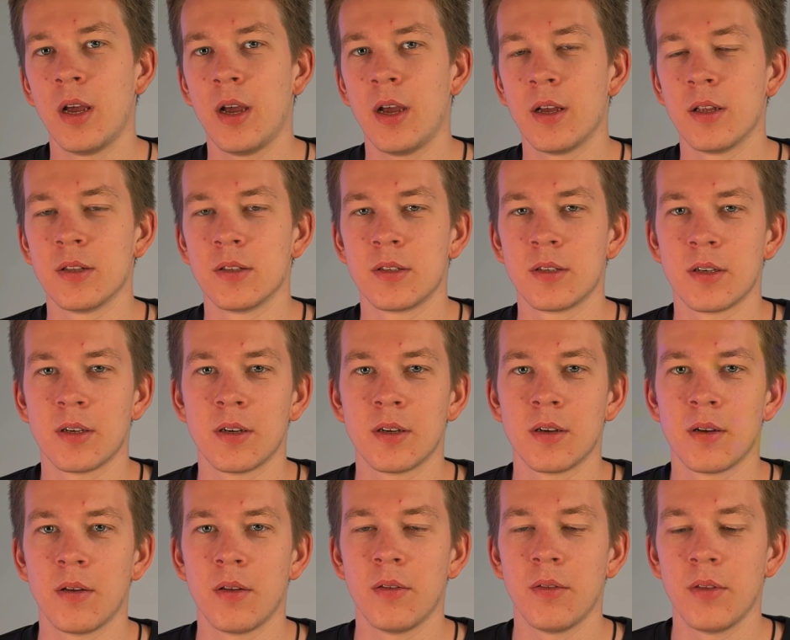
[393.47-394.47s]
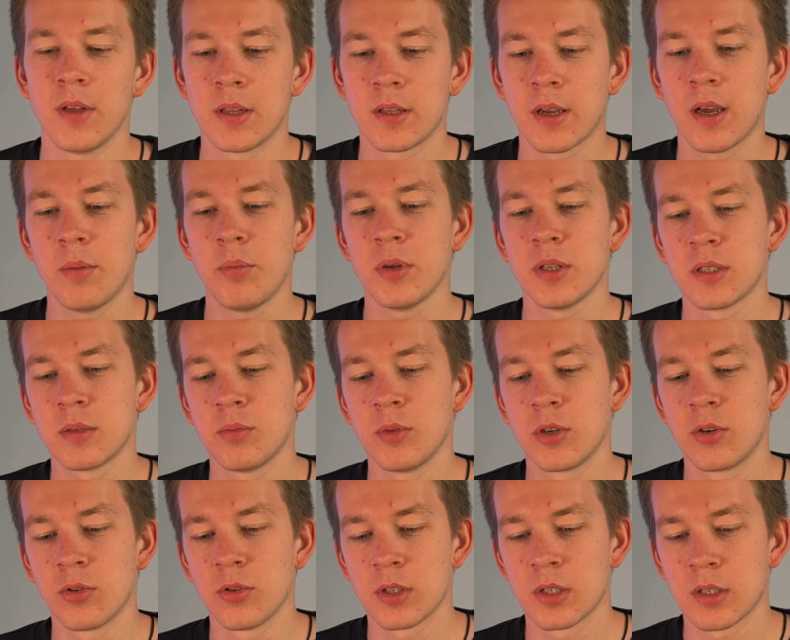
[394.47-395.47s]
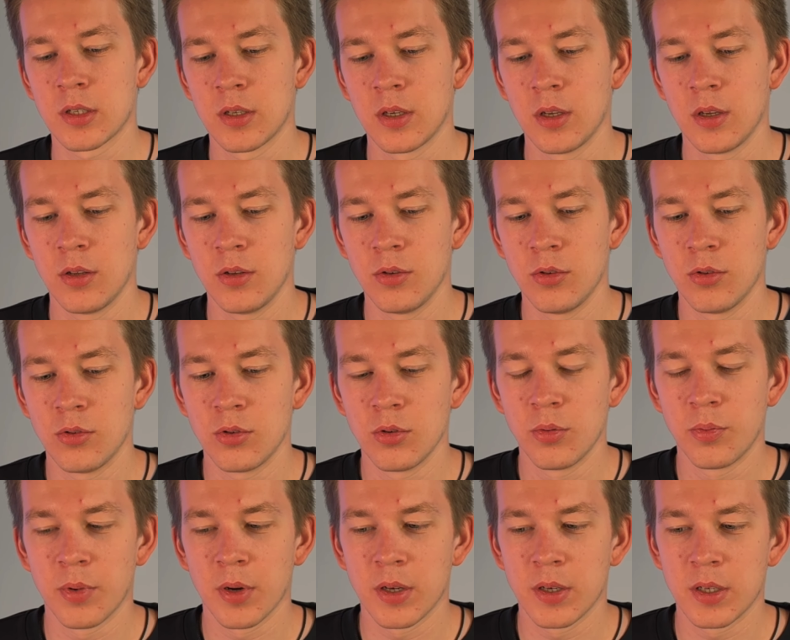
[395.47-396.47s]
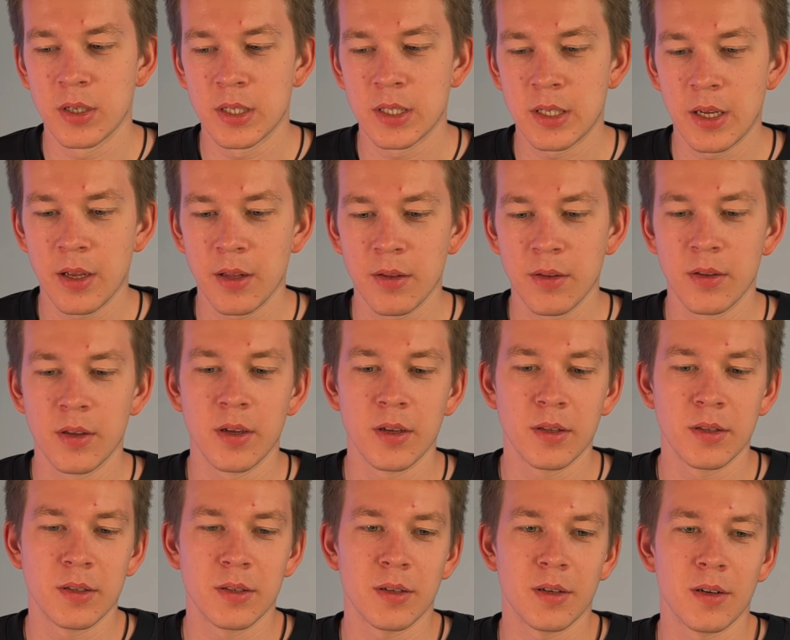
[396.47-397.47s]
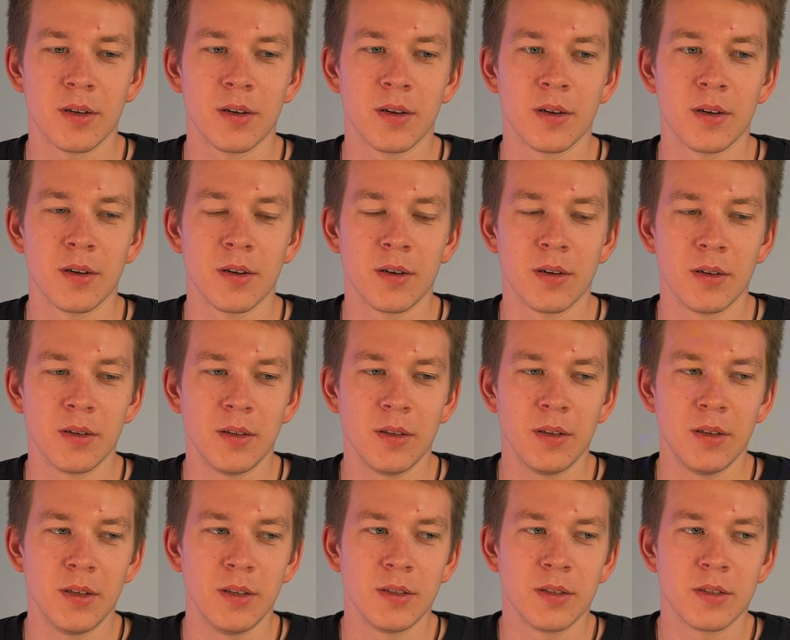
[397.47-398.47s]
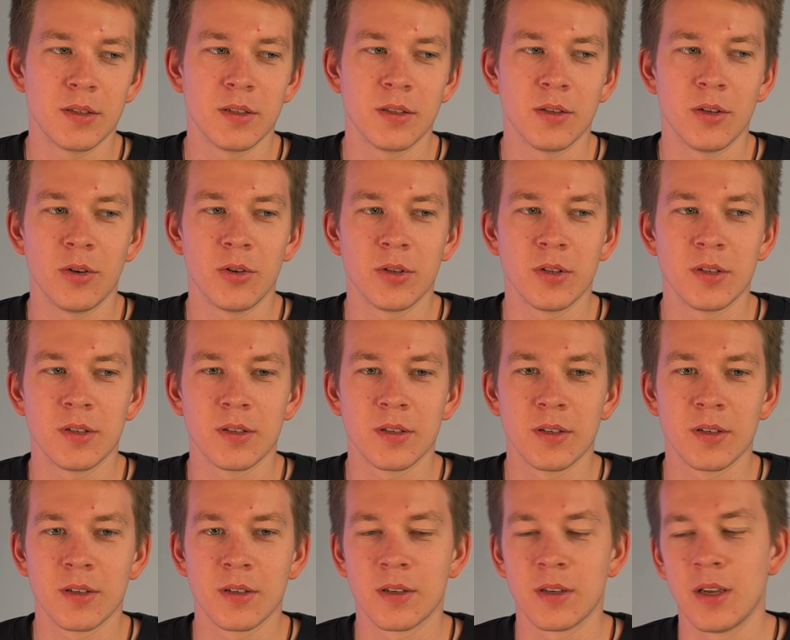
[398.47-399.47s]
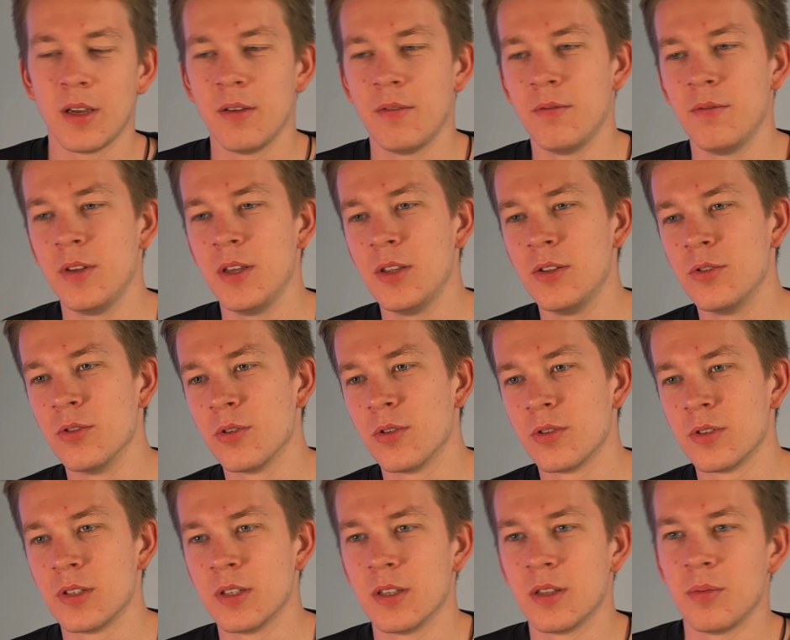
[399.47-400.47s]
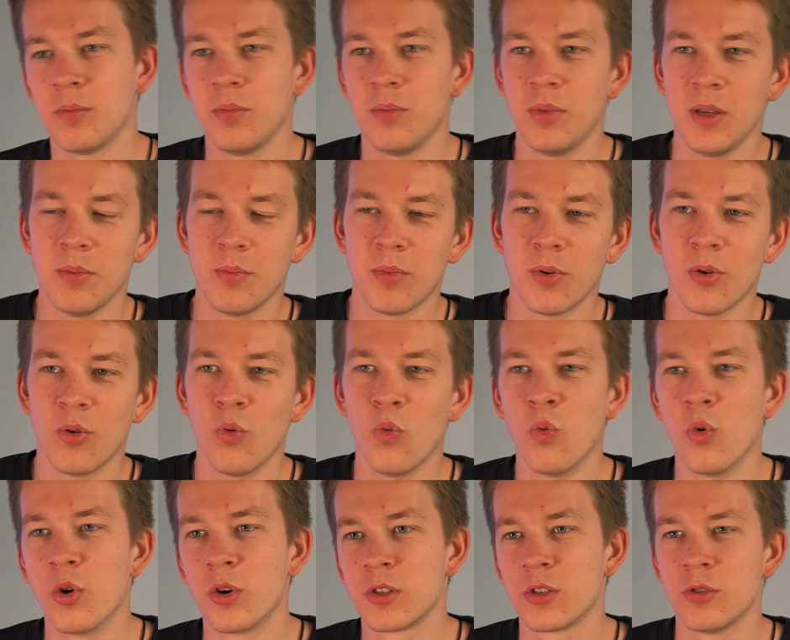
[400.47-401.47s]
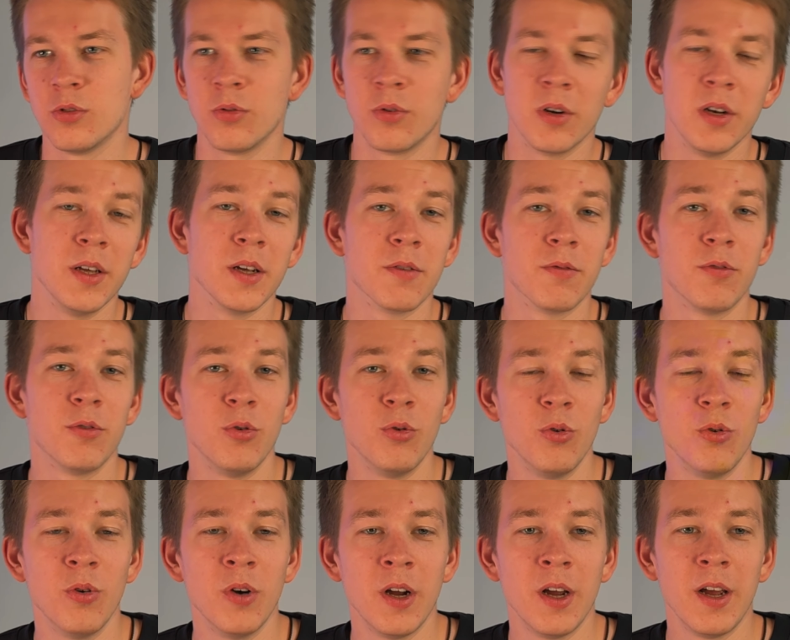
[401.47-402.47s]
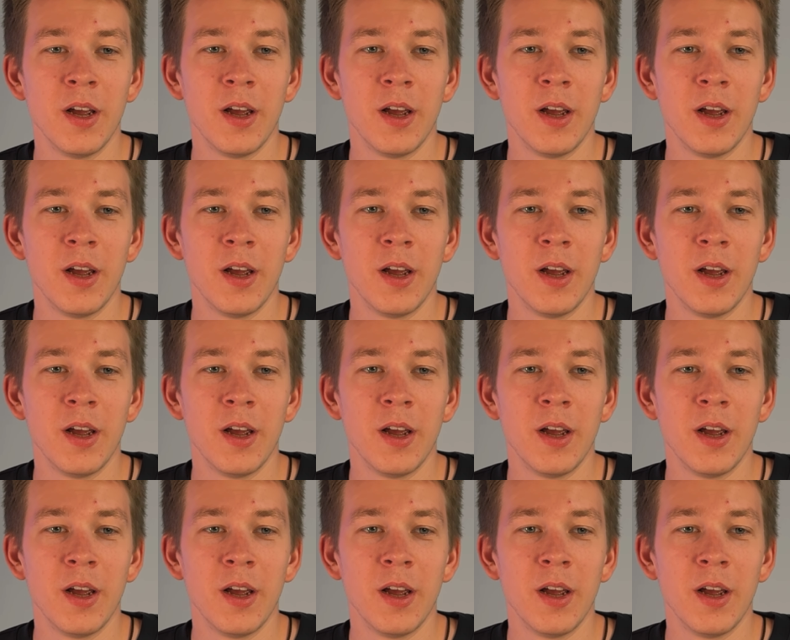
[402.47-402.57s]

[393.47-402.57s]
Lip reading: And that happens because YouTube understands that it's not a video that people worth to click through,